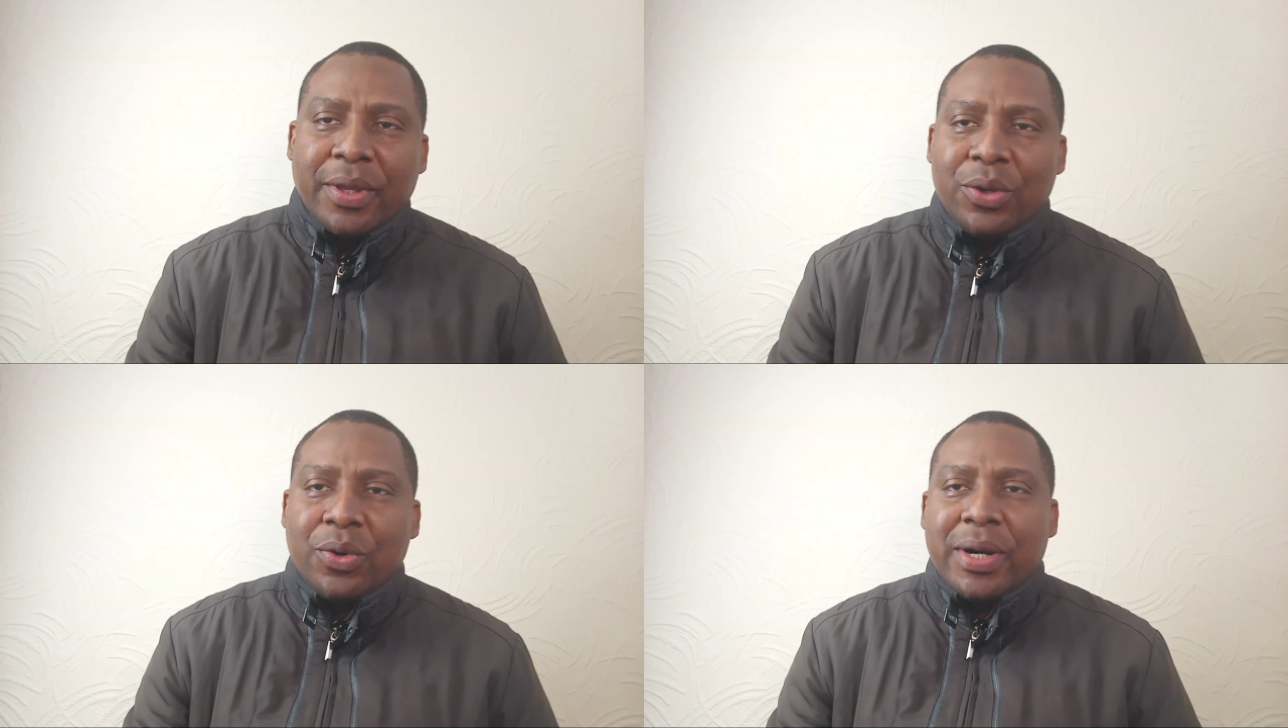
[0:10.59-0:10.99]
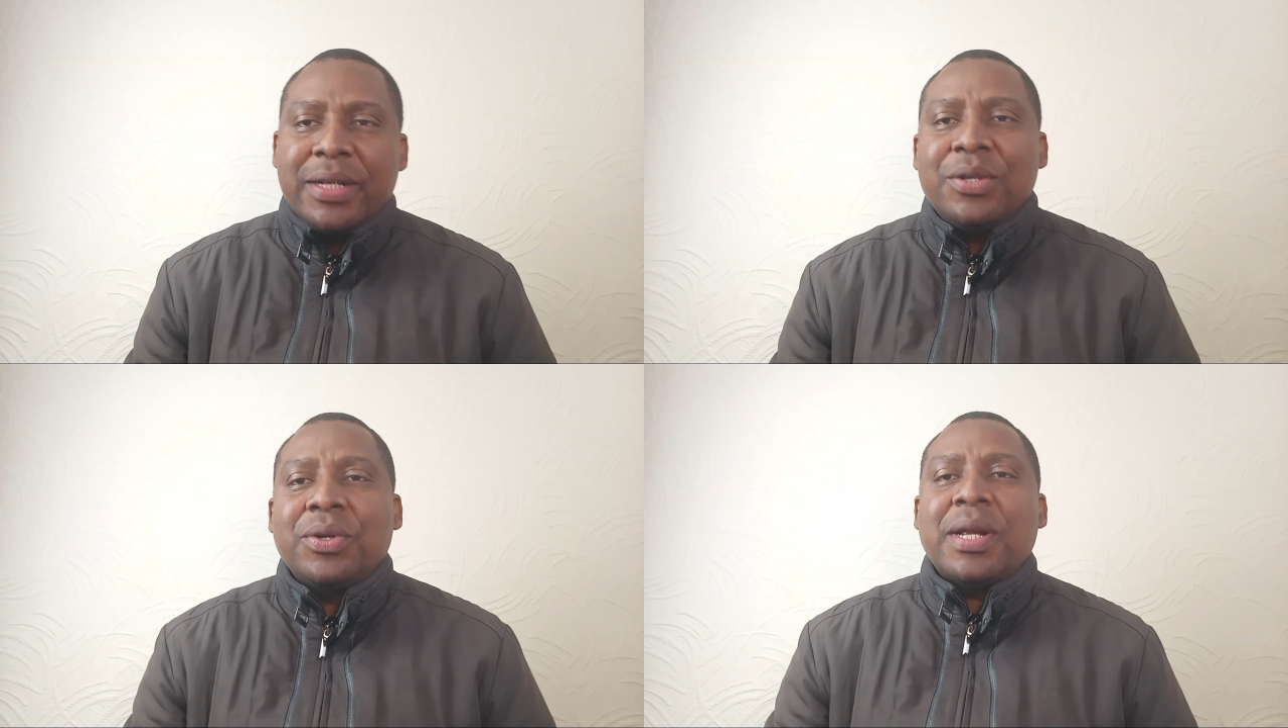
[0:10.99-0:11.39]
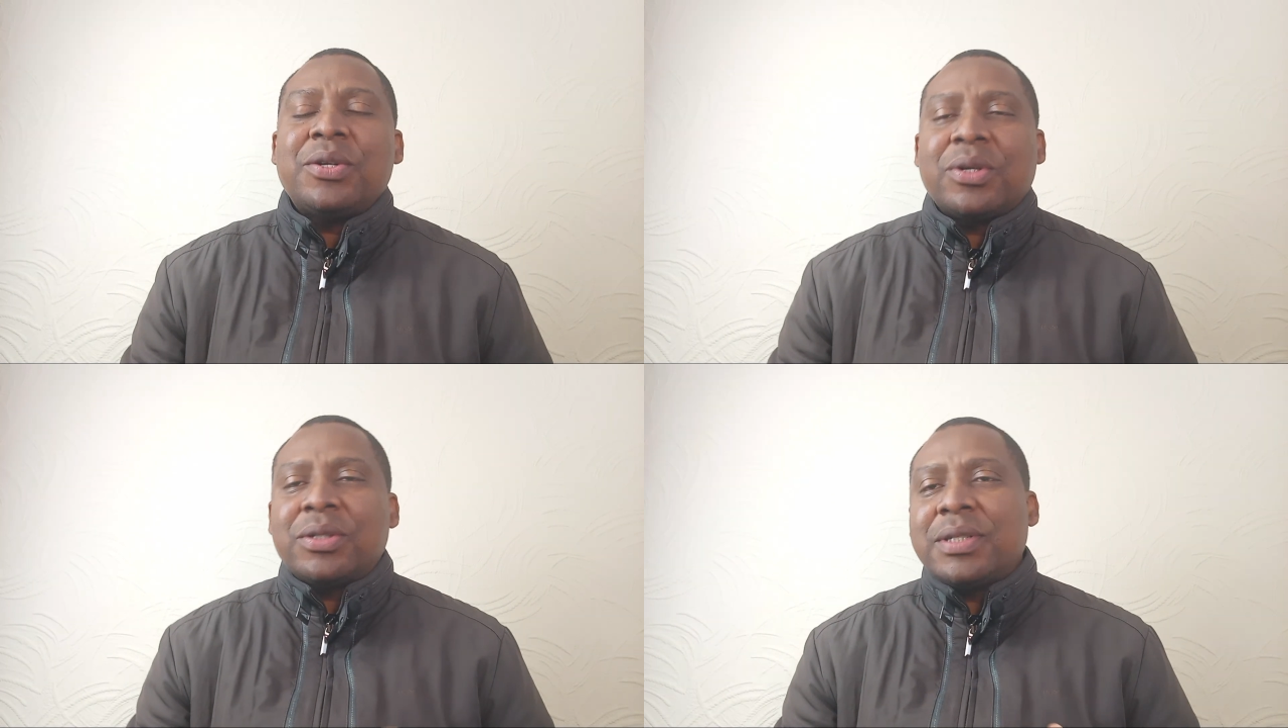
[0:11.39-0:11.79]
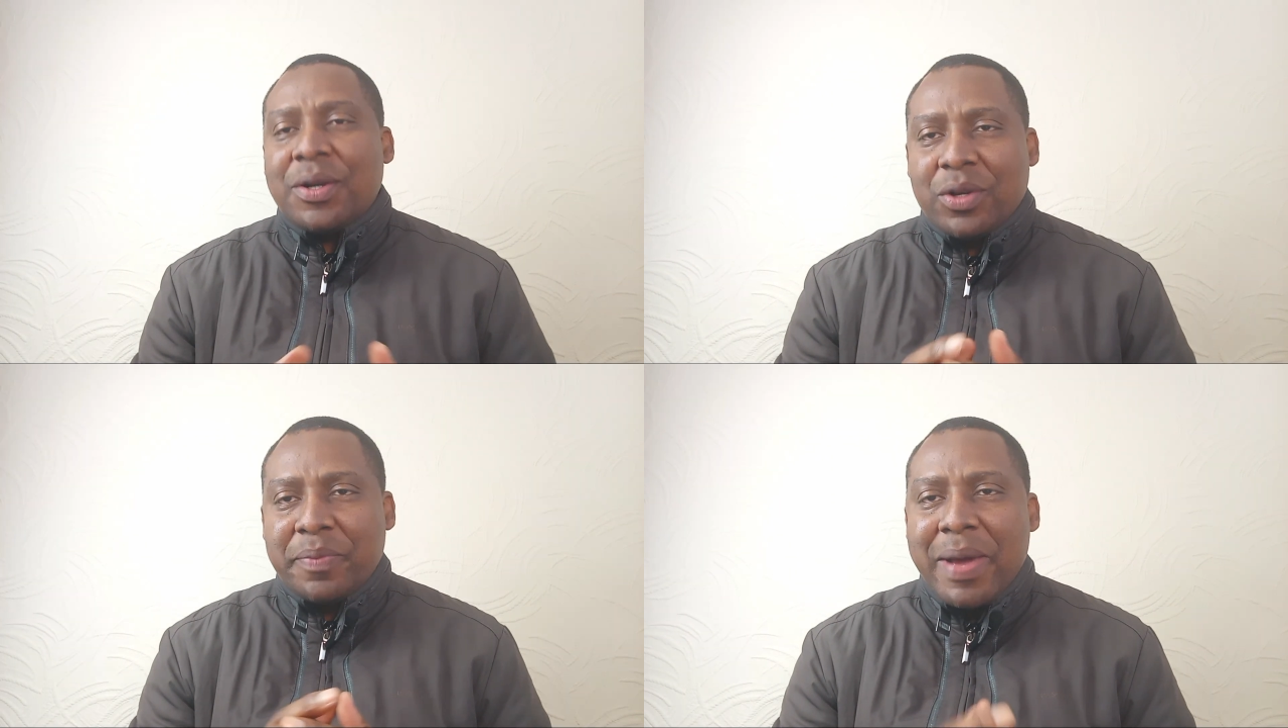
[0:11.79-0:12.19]
you already know that doctors are
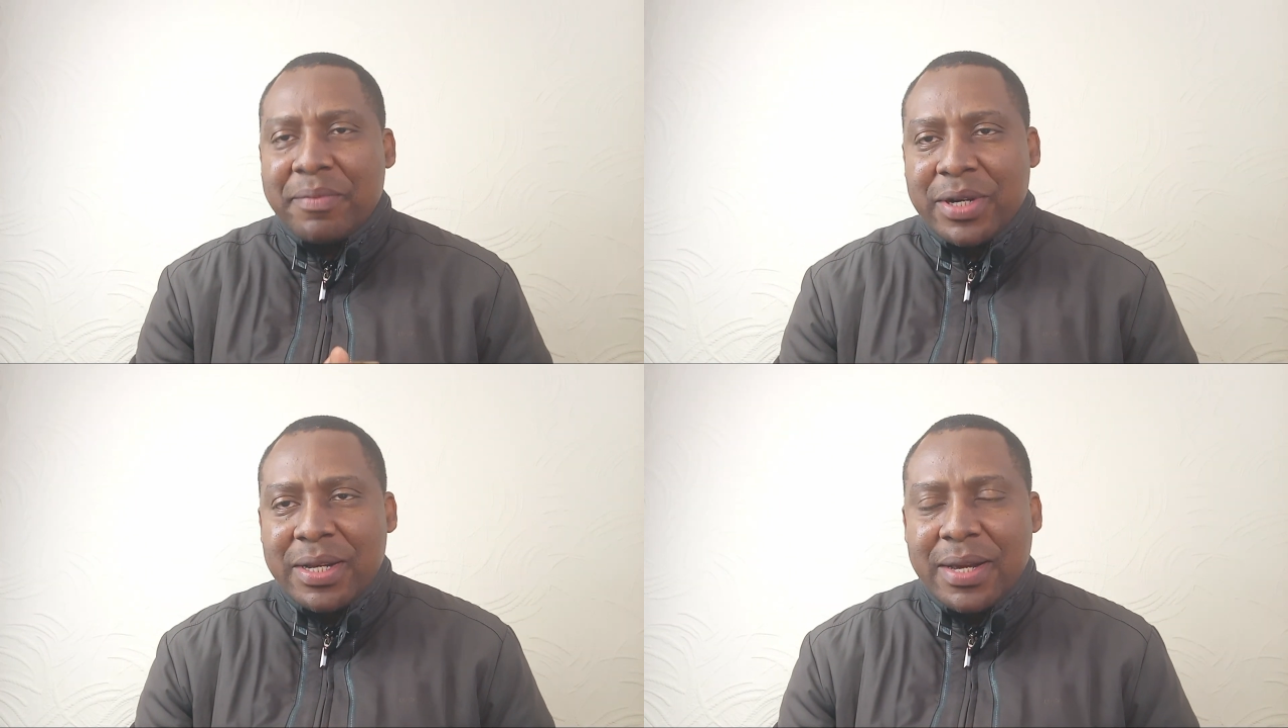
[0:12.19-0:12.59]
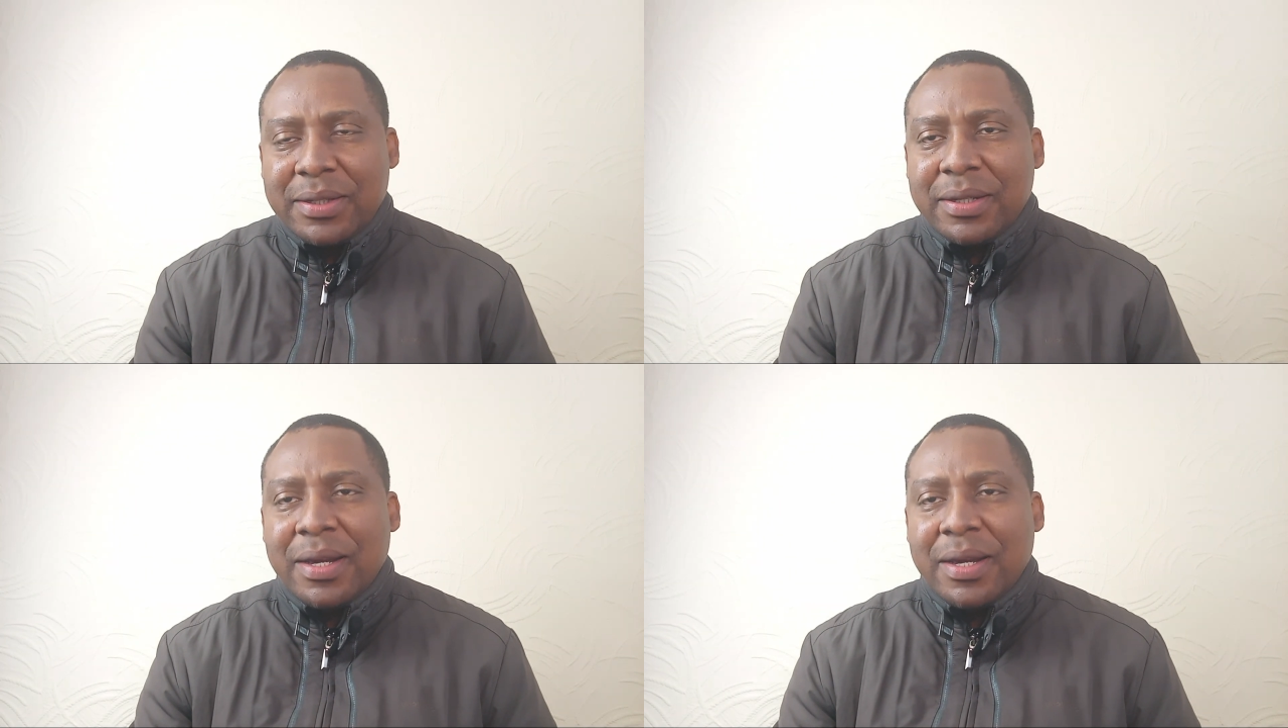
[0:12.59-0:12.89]
not palm readers,